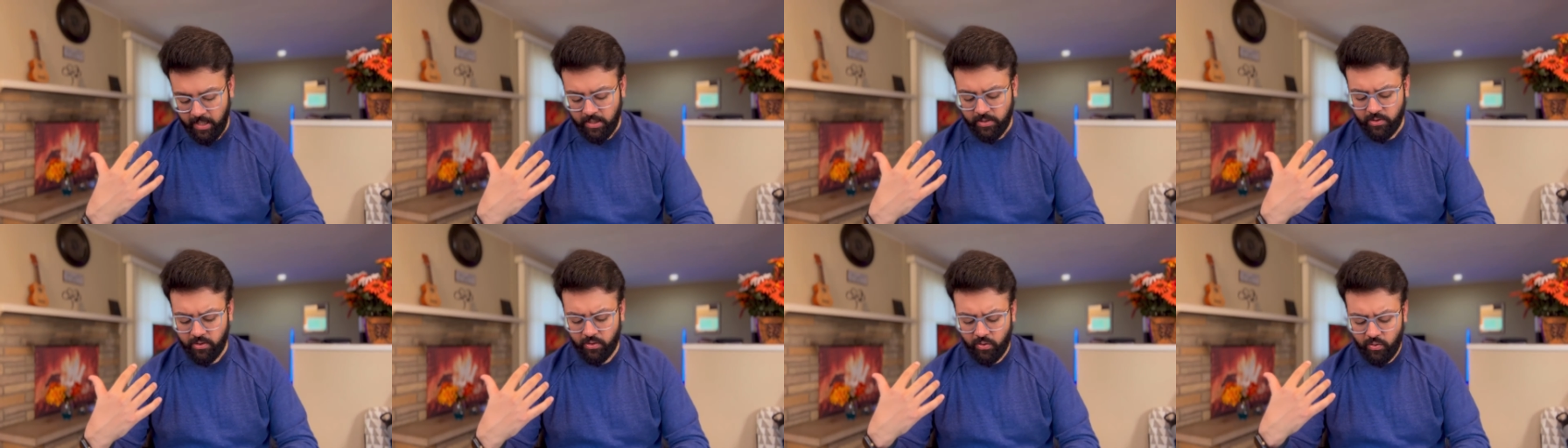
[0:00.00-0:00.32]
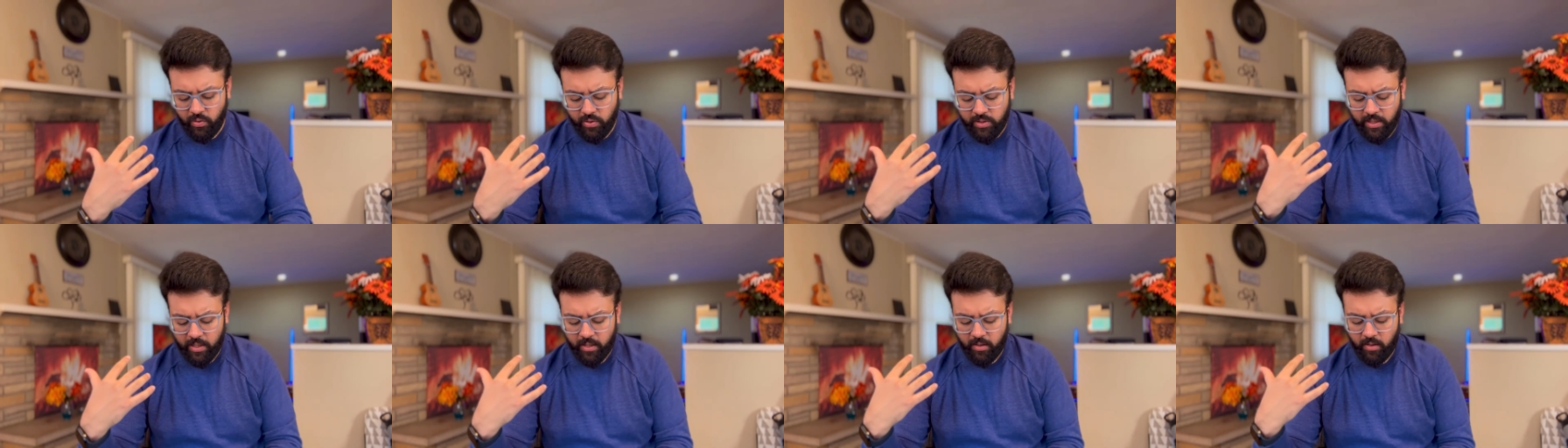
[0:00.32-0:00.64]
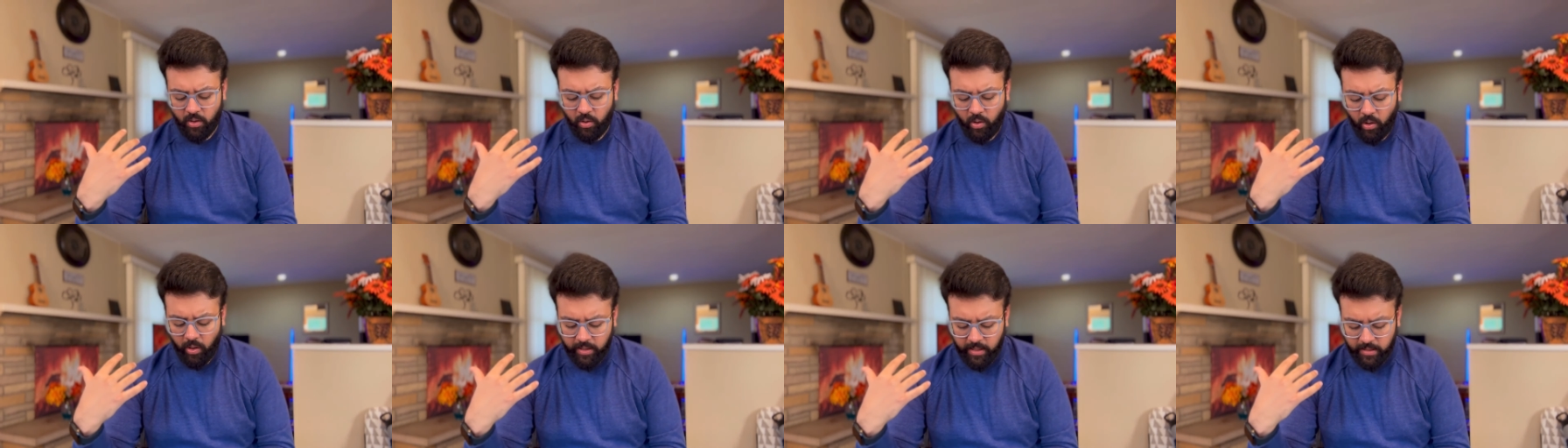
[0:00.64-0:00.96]
So those are
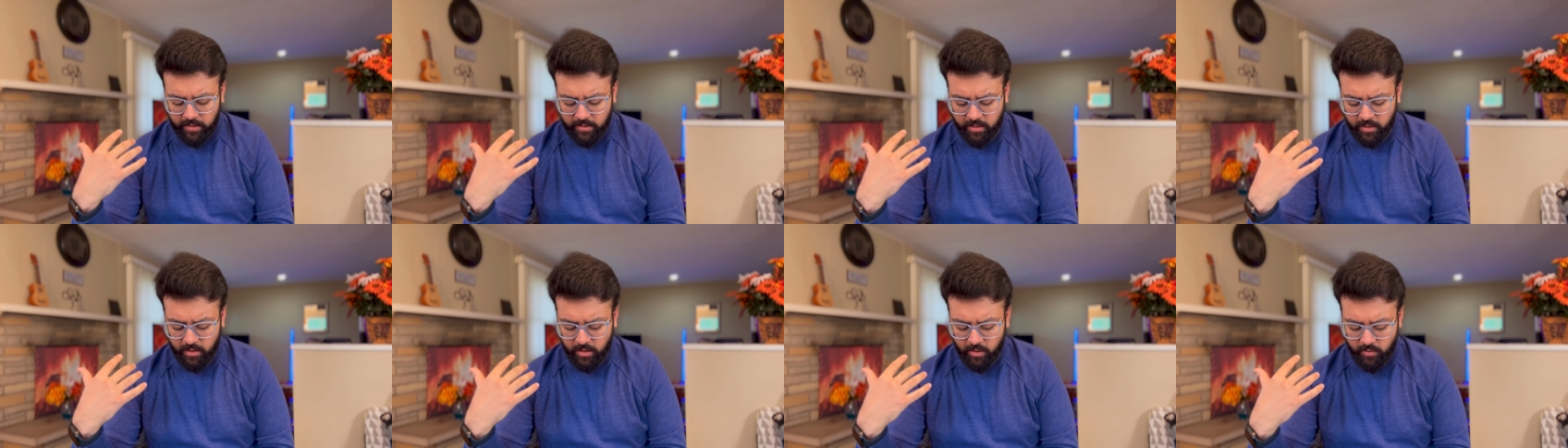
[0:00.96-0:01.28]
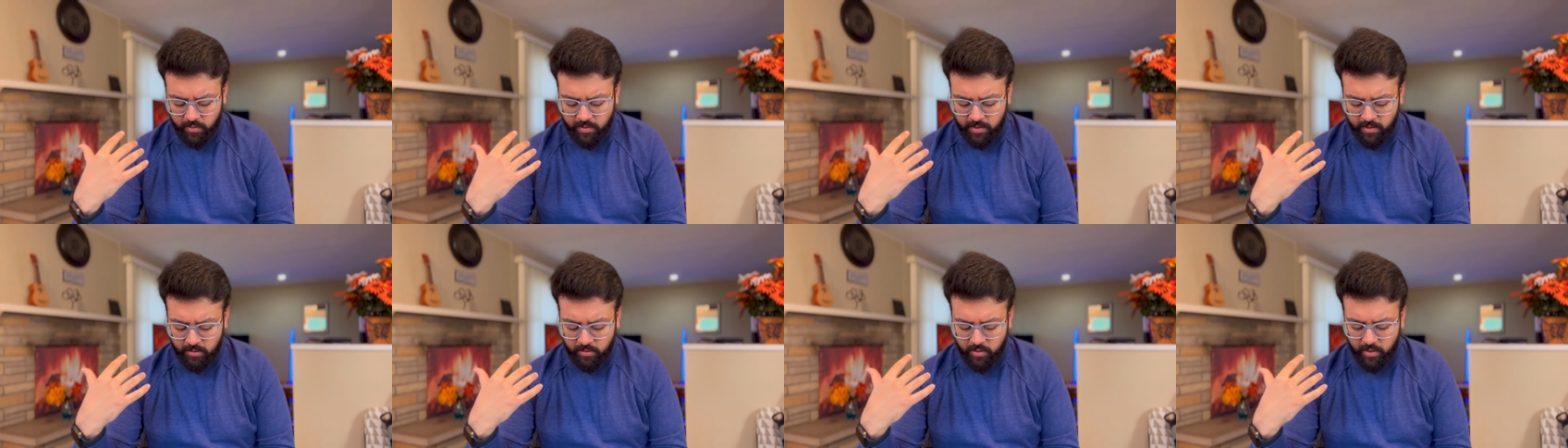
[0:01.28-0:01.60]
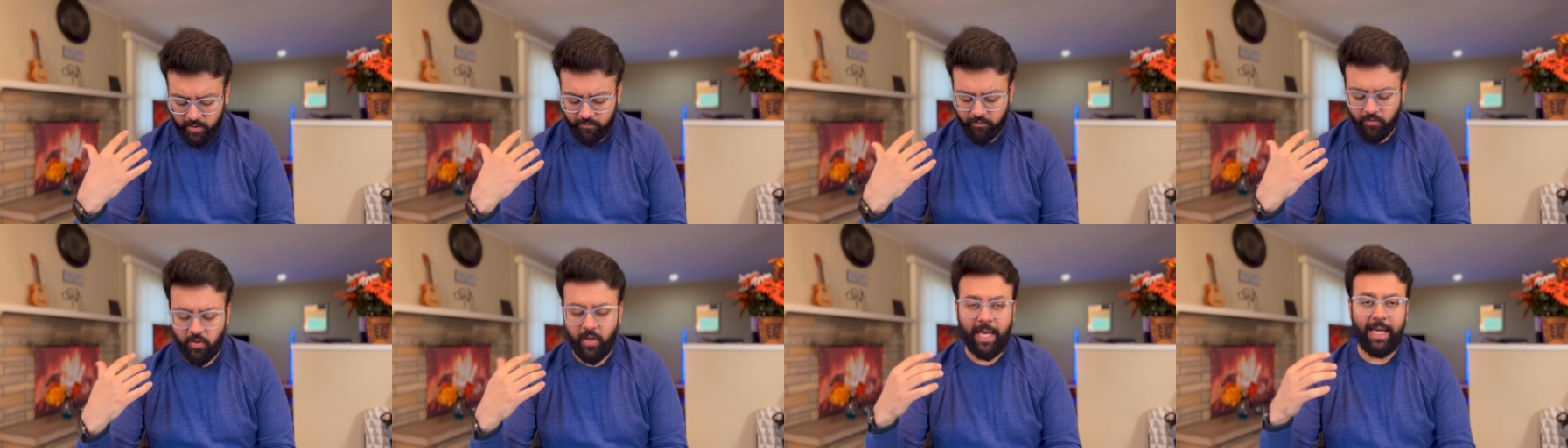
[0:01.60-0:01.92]
non-institutional. So
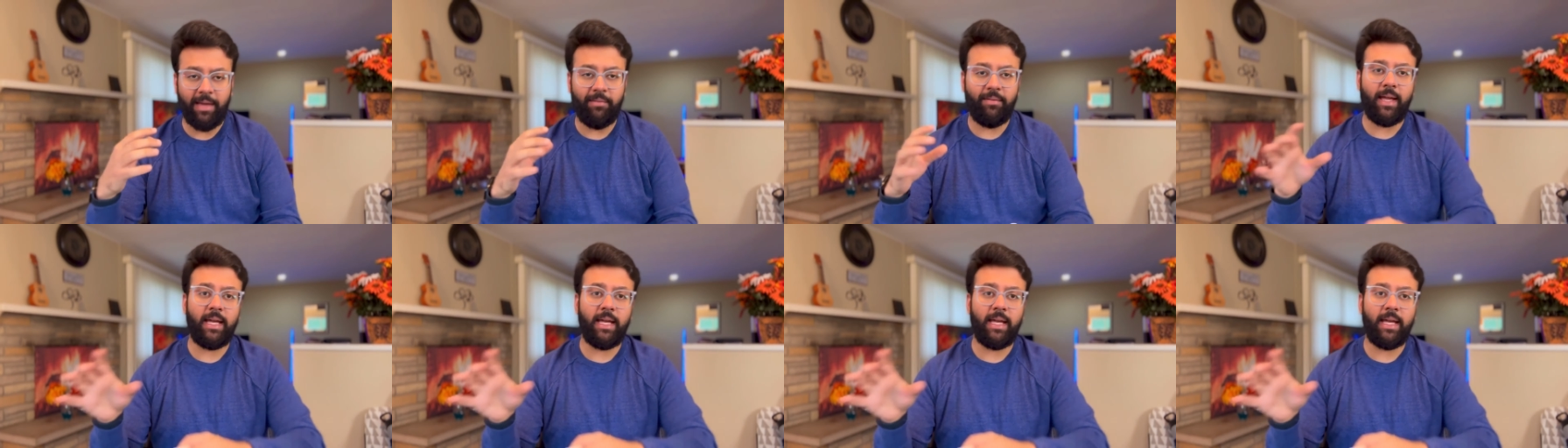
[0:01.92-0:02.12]
if you have